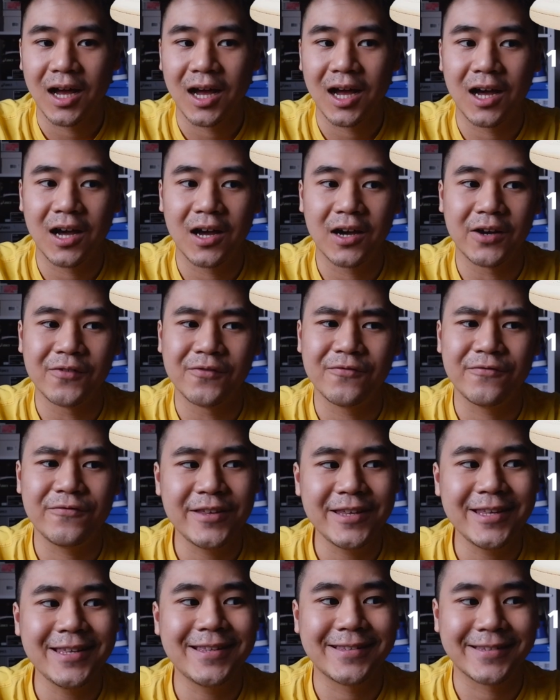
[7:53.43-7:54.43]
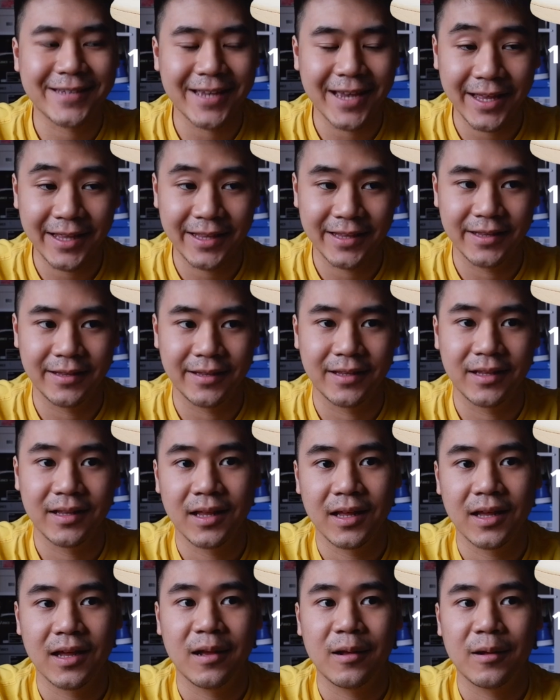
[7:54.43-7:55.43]
V10,
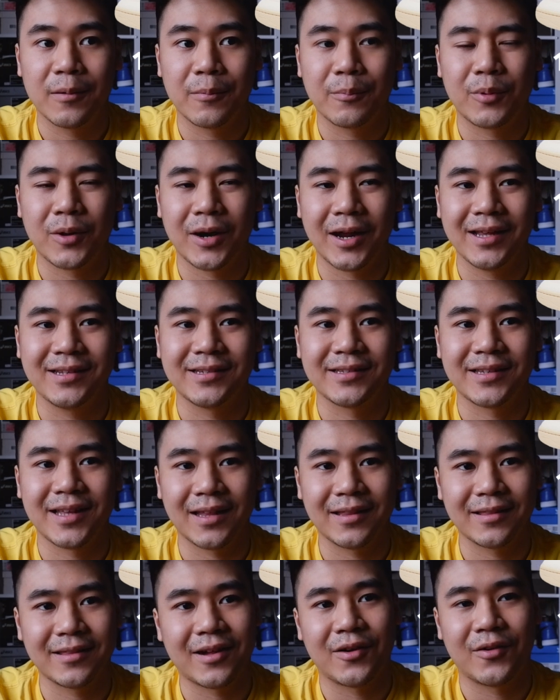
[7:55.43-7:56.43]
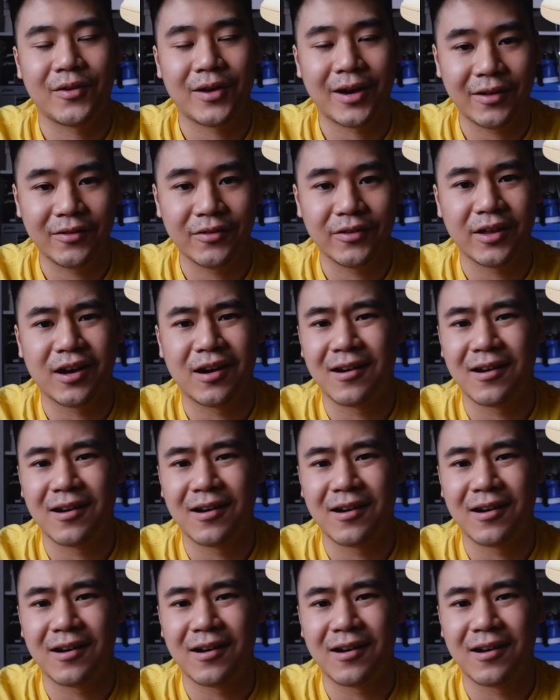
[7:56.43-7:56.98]
priced at around